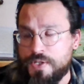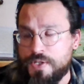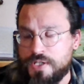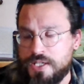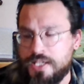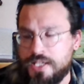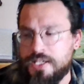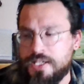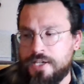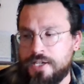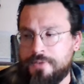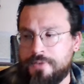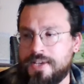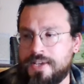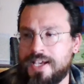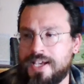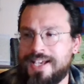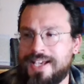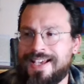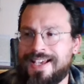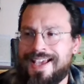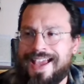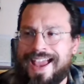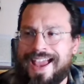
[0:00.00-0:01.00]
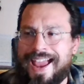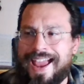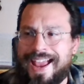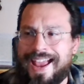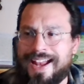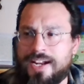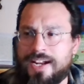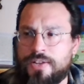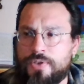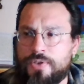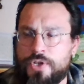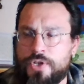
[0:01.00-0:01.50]
season,
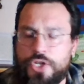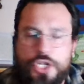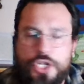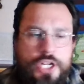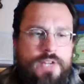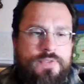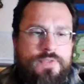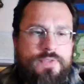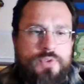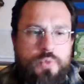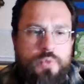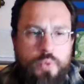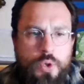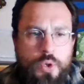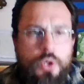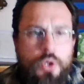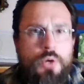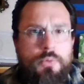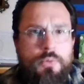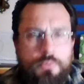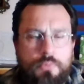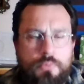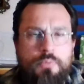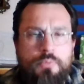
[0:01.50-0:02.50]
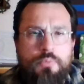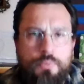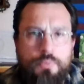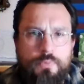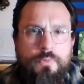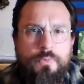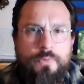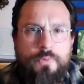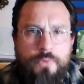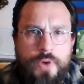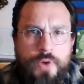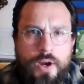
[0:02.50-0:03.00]
and the Chiefs were
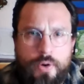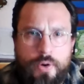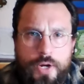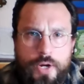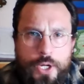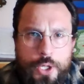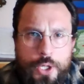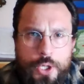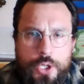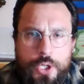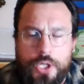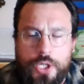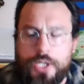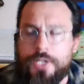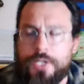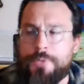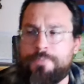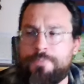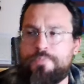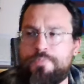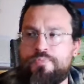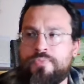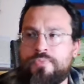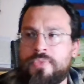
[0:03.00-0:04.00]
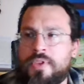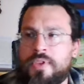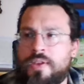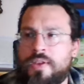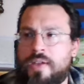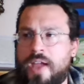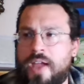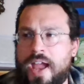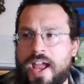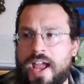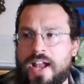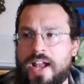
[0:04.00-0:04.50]
very good
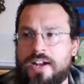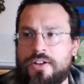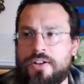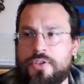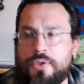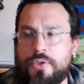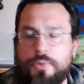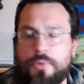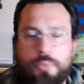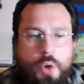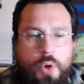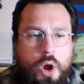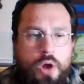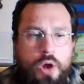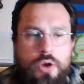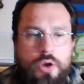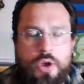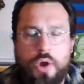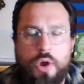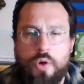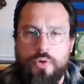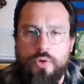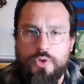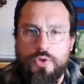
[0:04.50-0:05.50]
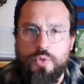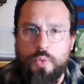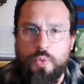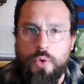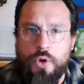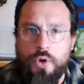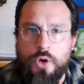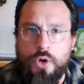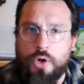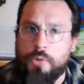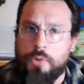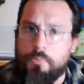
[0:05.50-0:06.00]
and the Broncos
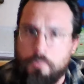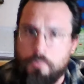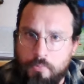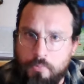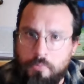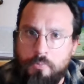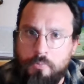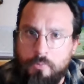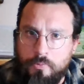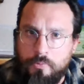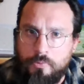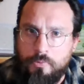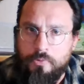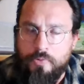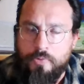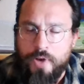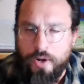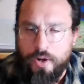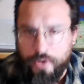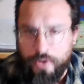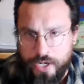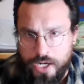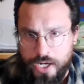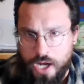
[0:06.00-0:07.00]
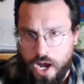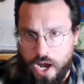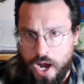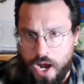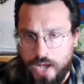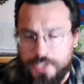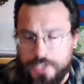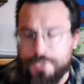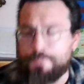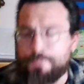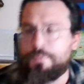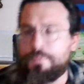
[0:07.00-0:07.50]
were very
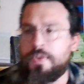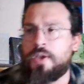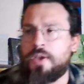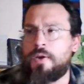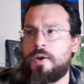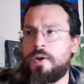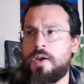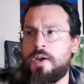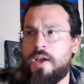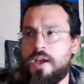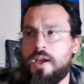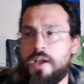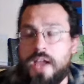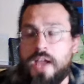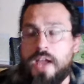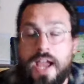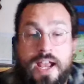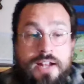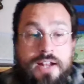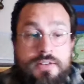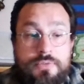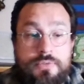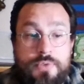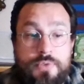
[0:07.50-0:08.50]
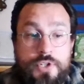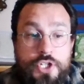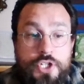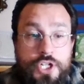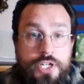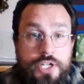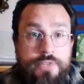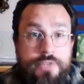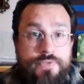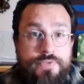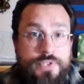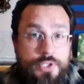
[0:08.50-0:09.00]
not. And the
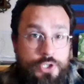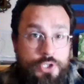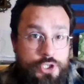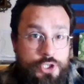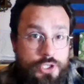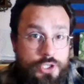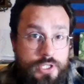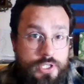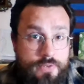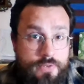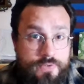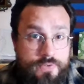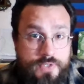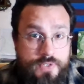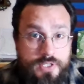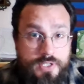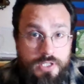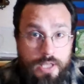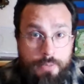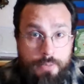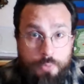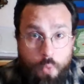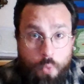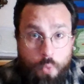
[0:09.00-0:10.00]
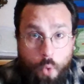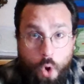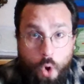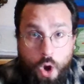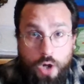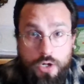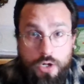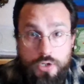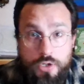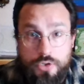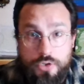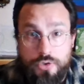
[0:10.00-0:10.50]
Chiefs should have slept
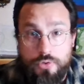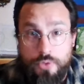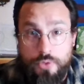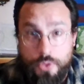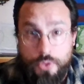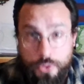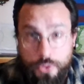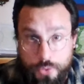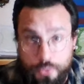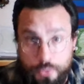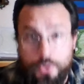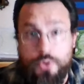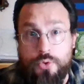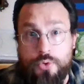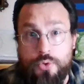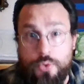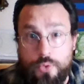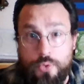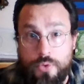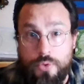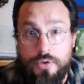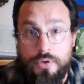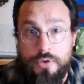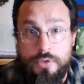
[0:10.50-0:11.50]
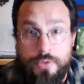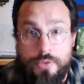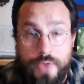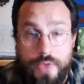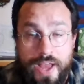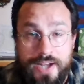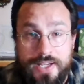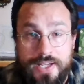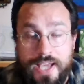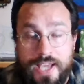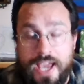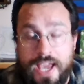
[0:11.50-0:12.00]
walked through
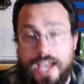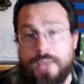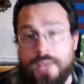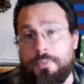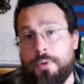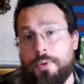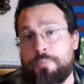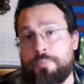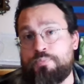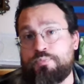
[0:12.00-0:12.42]
that game.